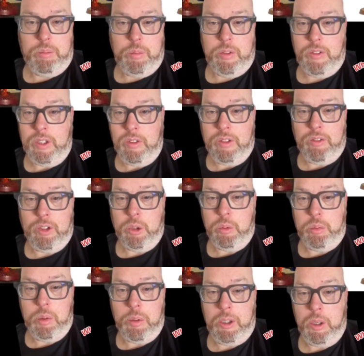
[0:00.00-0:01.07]
original
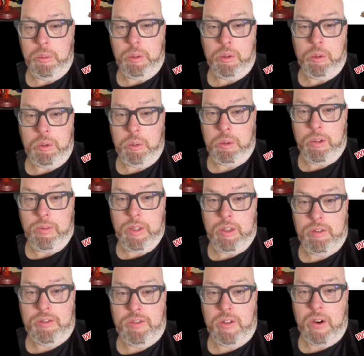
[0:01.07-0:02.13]
probably comes up to
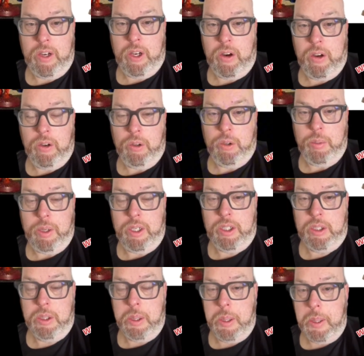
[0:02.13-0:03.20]
about thigh high on the
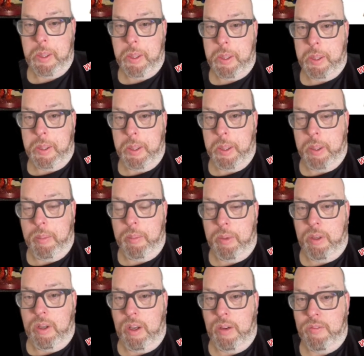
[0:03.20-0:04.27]
piece.
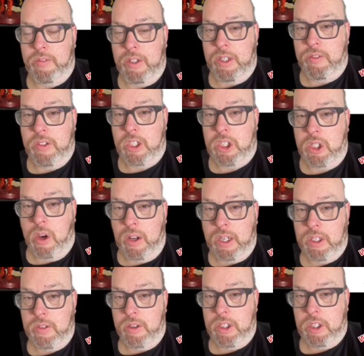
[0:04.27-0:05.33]
The styling
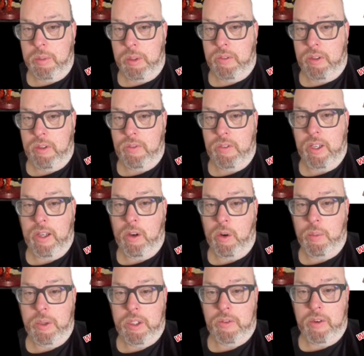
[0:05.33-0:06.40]
is very similar though. The
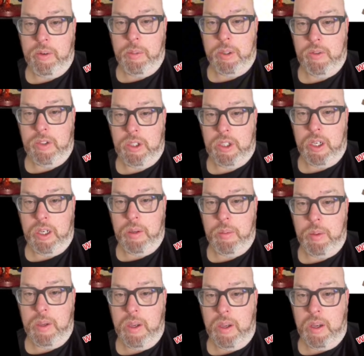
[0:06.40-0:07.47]
helmet's very much the same.
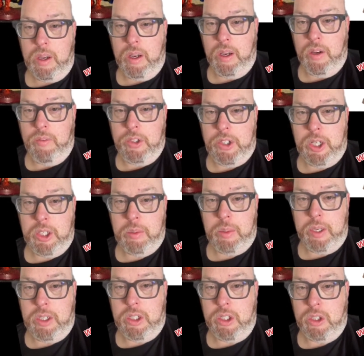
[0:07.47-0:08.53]
The chest
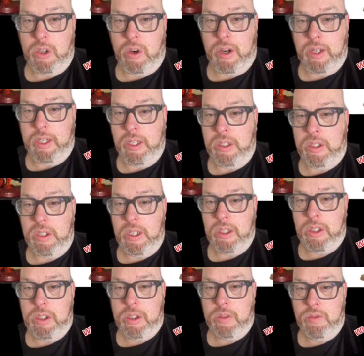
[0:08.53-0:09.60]
piece design is